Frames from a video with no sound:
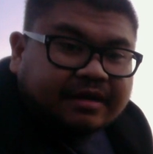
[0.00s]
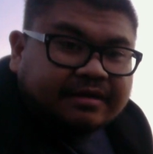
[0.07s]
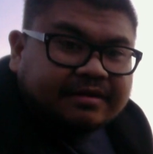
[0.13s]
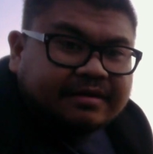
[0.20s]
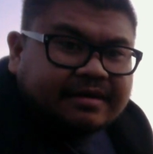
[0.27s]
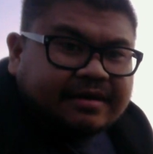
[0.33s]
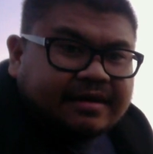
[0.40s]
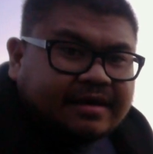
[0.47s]

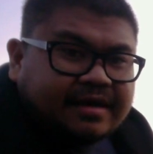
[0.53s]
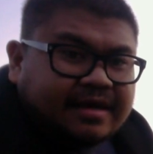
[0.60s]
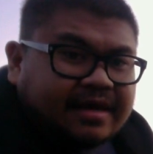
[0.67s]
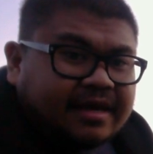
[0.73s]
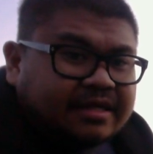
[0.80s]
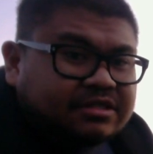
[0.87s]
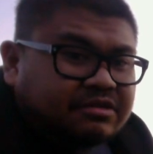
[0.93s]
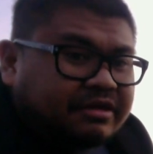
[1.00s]

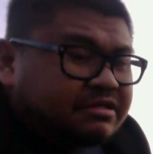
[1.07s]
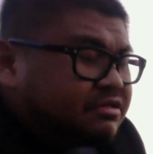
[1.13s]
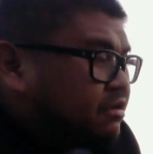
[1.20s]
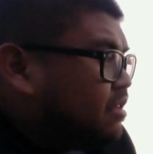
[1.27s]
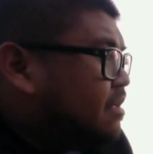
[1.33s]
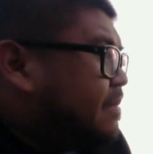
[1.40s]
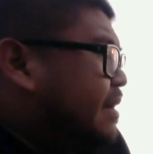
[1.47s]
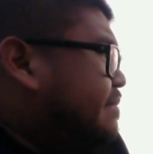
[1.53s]
And so I
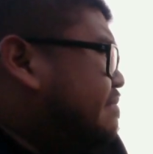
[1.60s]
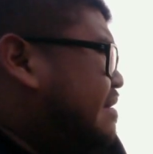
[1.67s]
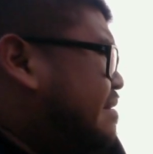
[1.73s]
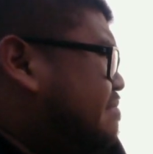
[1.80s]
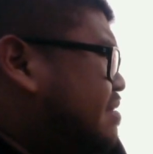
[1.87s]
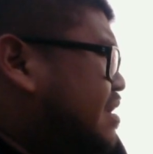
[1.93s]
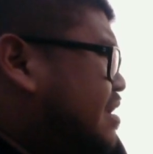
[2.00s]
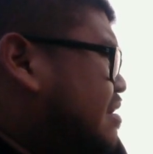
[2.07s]
told them i
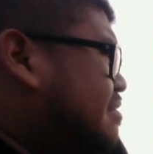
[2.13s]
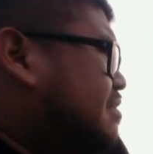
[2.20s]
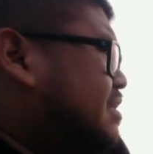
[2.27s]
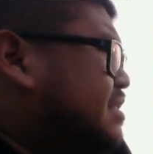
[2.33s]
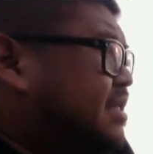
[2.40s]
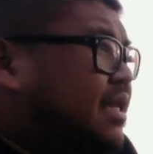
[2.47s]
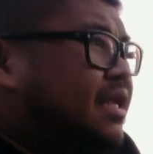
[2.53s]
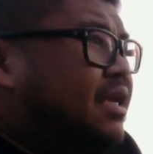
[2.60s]
have been here in the
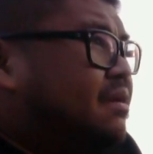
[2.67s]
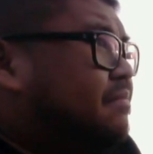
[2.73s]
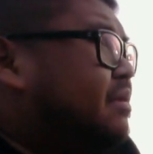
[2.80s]
city,